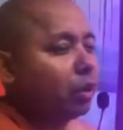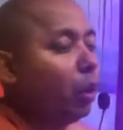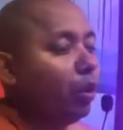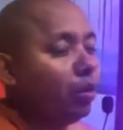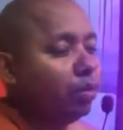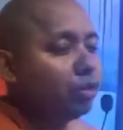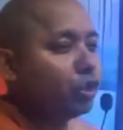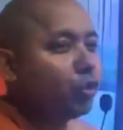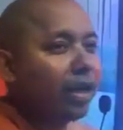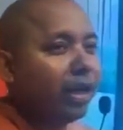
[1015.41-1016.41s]
gold,
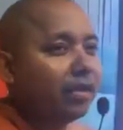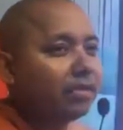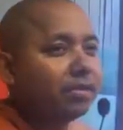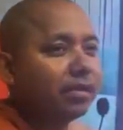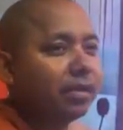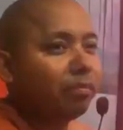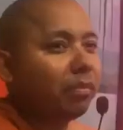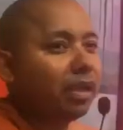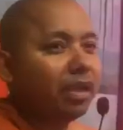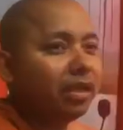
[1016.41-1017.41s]
jewels, and
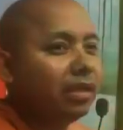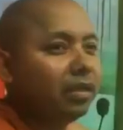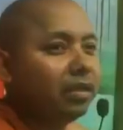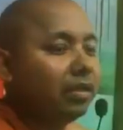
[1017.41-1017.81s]
money.